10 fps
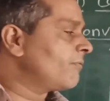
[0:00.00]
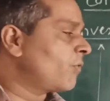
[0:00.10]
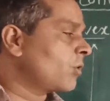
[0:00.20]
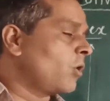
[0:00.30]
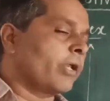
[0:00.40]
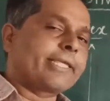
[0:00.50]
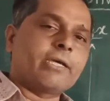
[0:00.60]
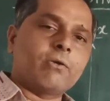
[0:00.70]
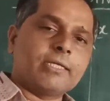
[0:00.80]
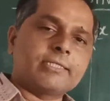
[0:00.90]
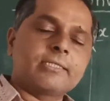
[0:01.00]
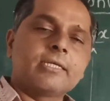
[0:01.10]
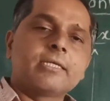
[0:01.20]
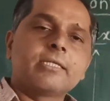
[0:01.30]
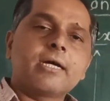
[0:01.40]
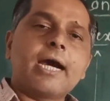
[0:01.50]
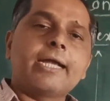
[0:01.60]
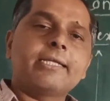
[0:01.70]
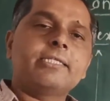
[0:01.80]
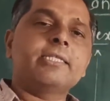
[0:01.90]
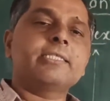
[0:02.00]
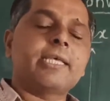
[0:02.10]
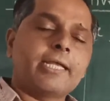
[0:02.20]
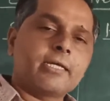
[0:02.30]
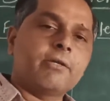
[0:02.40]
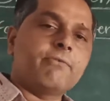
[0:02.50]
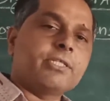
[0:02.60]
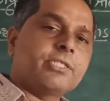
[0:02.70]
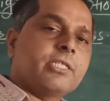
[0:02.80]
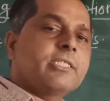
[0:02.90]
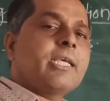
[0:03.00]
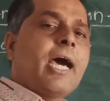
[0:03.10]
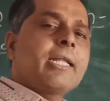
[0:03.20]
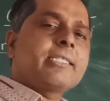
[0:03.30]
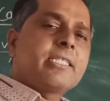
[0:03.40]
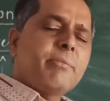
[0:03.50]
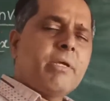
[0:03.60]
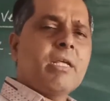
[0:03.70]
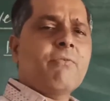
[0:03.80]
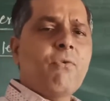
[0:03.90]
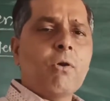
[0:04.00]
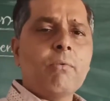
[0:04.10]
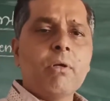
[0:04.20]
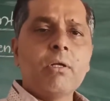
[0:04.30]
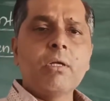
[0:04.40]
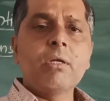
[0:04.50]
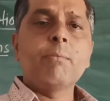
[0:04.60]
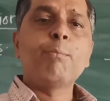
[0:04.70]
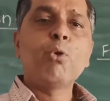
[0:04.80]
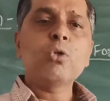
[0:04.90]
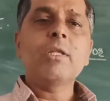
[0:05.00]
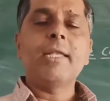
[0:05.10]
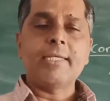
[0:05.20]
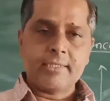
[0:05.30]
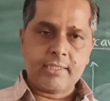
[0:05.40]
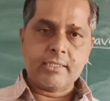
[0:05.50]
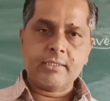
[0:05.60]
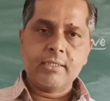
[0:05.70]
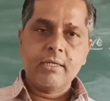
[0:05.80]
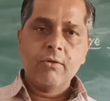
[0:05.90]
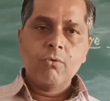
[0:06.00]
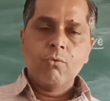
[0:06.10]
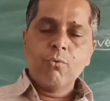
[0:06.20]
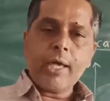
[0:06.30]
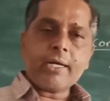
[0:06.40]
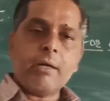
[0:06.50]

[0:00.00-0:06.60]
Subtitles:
and for concave lens. The Cartesian sign conventions are similar for both the lenses. We are